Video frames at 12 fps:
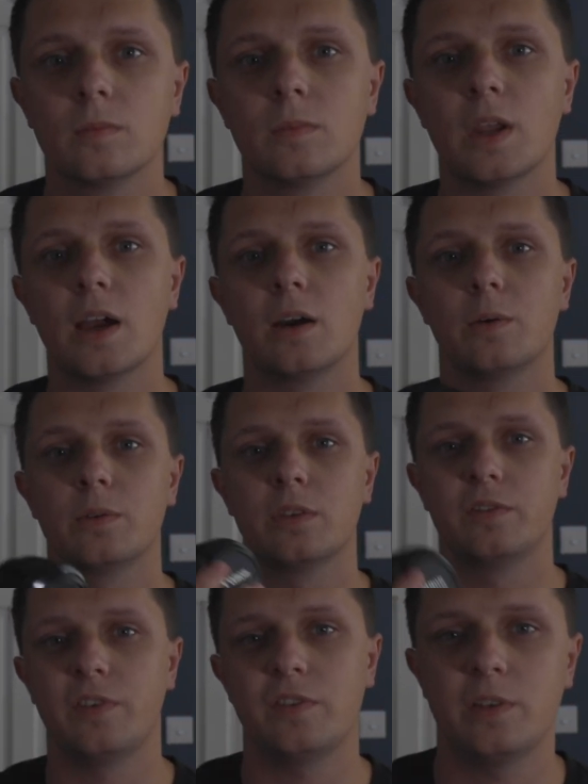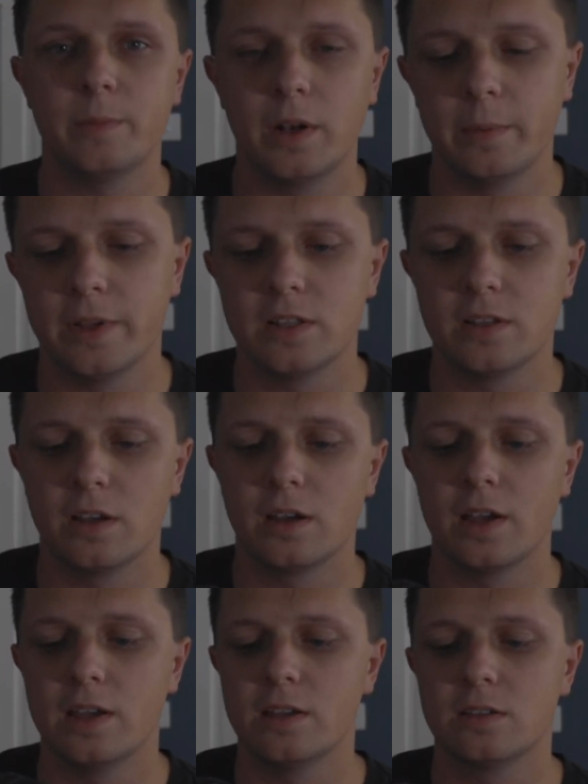Now, the
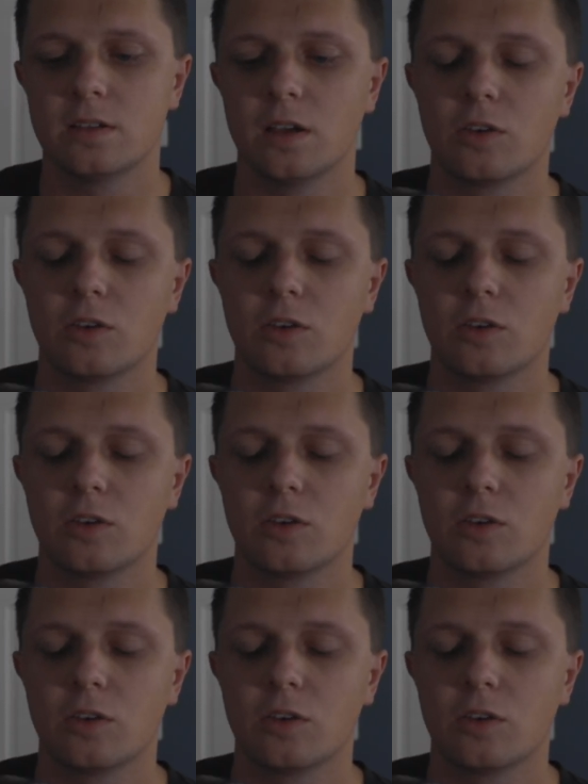50mm is